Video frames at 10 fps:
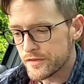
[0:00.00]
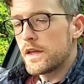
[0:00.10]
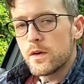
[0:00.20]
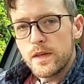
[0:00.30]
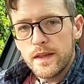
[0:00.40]

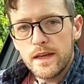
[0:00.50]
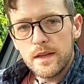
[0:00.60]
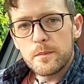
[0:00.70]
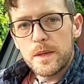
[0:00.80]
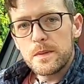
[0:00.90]
The only thing
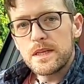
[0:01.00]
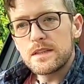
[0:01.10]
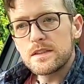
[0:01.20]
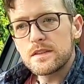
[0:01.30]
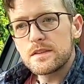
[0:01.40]
that maybe
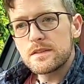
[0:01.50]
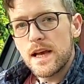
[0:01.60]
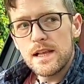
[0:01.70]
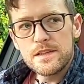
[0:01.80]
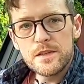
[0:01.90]

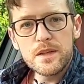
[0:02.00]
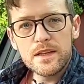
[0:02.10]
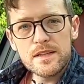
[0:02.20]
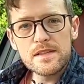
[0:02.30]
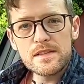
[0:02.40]
tells you that
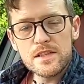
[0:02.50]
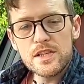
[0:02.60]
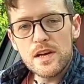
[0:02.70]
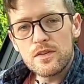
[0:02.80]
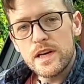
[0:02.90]
this is a
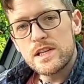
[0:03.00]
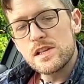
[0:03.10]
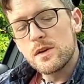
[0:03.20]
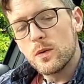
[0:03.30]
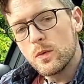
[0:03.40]

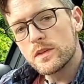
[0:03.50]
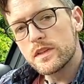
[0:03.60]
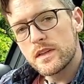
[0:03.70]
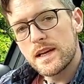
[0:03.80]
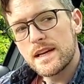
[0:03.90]
generation
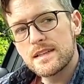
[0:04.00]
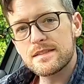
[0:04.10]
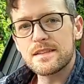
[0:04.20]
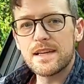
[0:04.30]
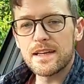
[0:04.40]
older
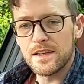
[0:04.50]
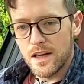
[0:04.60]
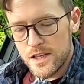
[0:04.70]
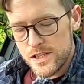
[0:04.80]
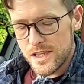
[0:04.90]
is the
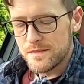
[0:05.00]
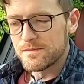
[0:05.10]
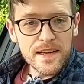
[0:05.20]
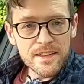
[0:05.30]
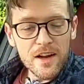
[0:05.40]
technology.
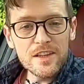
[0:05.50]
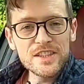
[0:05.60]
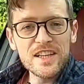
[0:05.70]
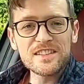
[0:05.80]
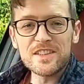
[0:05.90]

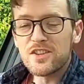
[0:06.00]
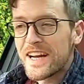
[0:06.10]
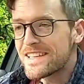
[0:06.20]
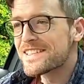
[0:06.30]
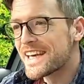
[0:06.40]
Technology has a
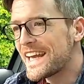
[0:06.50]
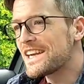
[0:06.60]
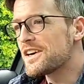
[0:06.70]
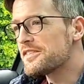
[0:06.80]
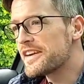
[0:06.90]
great
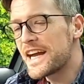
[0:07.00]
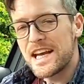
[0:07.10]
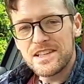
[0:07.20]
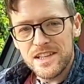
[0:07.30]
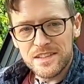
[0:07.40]
skill of
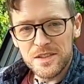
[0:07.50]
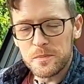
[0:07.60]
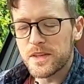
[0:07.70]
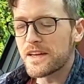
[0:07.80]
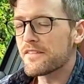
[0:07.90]
aging
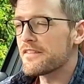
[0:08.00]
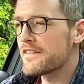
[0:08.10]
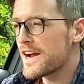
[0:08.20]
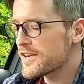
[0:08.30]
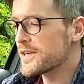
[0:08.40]
something
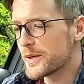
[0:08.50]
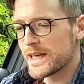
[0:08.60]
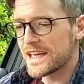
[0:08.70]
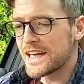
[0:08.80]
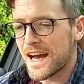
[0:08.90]
very
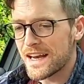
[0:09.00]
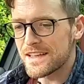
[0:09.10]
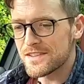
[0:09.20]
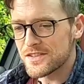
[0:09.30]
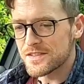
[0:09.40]
quickly, and
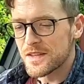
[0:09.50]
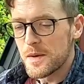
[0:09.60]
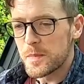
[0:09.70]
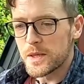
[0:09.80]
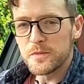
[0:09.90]
it just
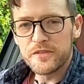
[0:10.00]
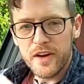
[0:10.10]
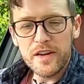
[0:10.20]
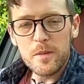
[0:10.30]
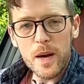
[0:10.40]
becomes
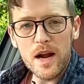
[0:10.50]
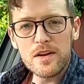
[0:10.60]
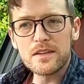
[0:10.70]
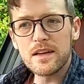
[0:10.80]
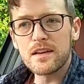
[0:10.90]
very
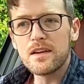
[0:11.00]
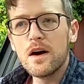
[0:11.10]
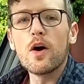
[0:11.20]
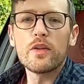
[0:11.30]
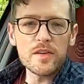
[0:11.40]
apparent that,
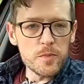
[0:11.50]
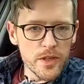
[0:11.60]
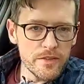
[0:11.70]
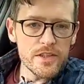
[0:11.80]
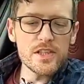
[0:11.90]
oh, that's
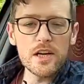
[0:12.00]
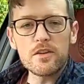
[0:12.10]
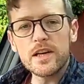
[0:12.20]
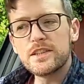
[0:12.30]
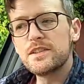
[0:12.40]
previous
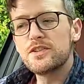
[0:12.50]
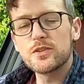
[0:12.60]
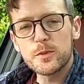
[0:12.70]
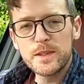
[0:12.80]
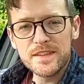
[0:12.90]
generation,
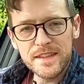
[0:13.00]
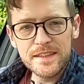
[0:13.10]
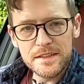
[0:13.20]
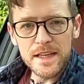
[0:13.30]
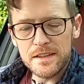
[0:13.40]
just when you see
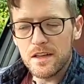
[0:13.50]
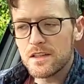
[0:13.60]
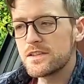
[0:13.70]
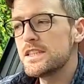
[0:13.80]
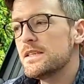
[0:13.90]
the
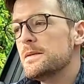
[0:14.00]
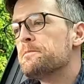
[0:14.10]
technology.